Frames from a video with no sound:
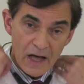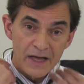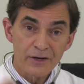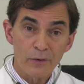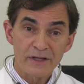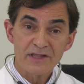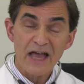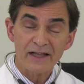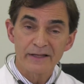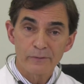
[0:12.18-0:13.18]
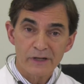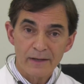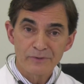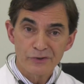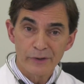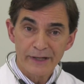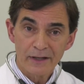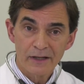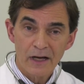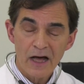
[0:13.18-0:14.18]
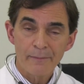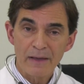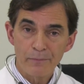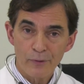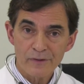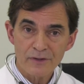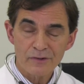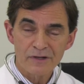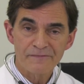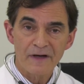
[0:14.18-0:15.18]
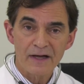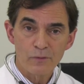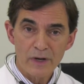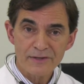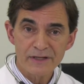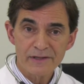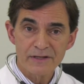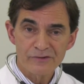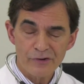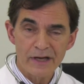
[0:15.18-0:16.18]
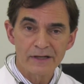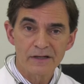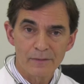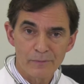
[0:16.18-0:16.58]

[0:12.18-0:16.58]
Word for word: I know exactly what I'm doing. I'm a board certified residency trained